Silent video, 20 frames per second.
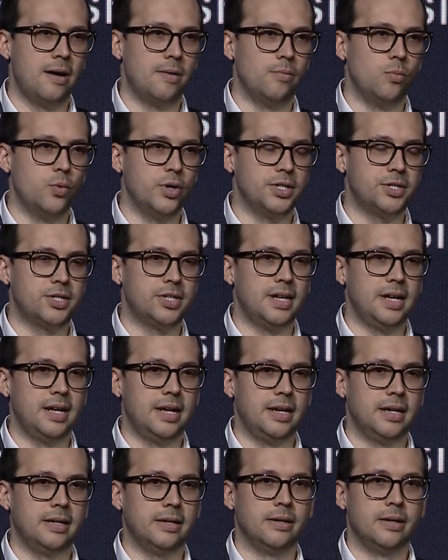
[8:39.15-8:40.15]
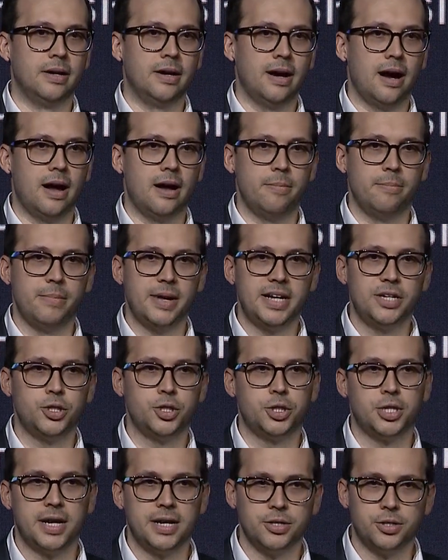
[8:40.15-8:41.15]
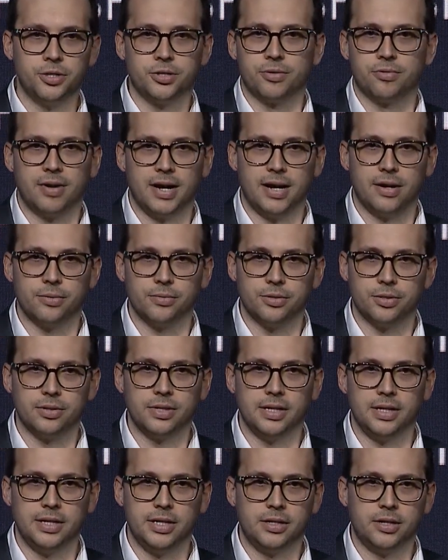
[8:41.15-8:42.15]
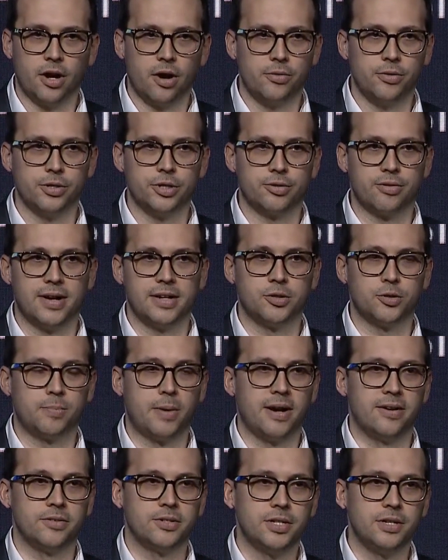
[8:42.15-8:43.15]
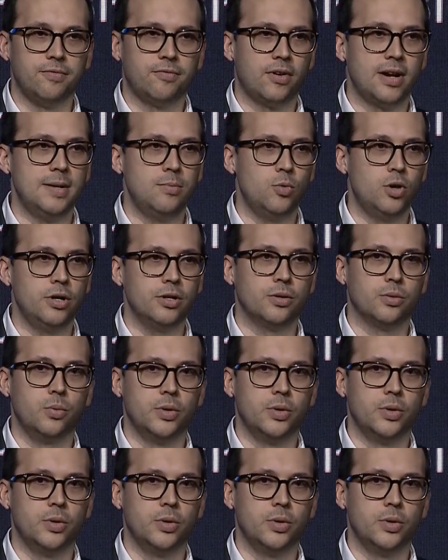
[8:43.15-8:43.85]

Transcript: we're seeing major changes around the current transparency framework,